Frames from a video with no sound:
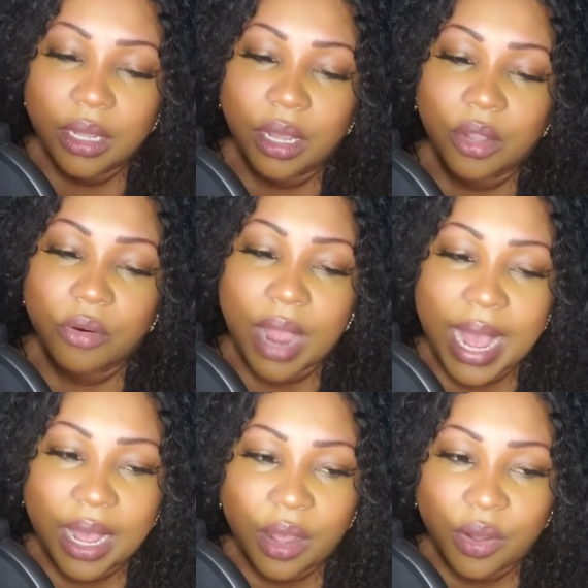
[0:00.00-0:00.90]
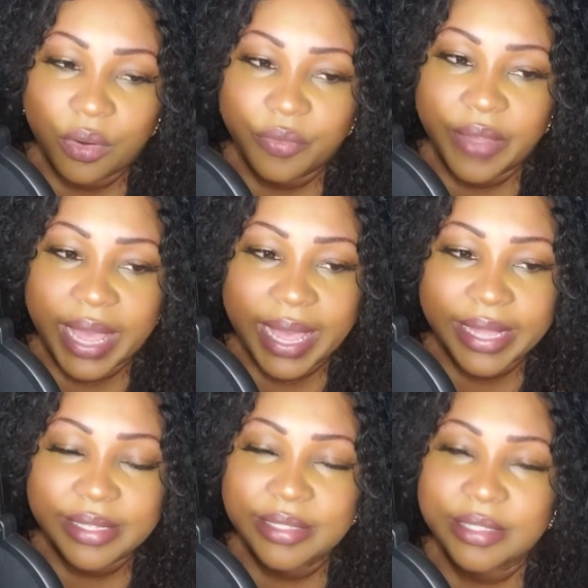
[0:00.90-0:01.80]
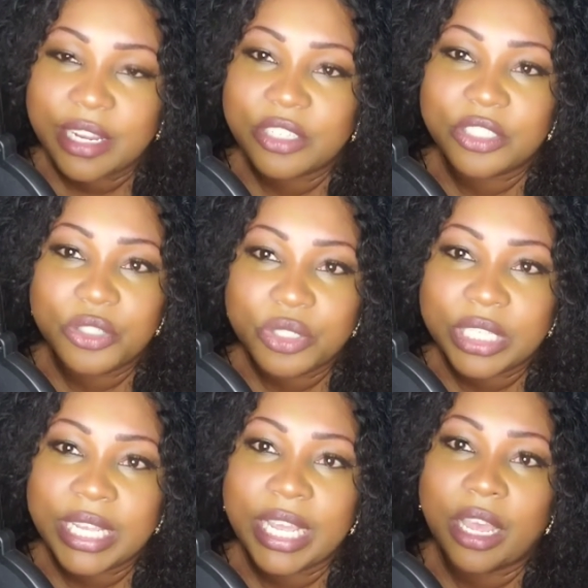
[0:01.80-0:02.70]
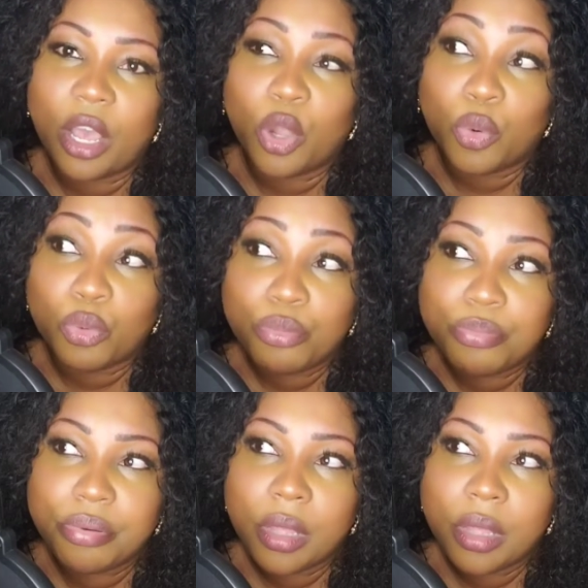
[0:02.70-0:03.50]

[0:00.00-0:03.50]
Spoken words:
a crowd, fans. There's usually a group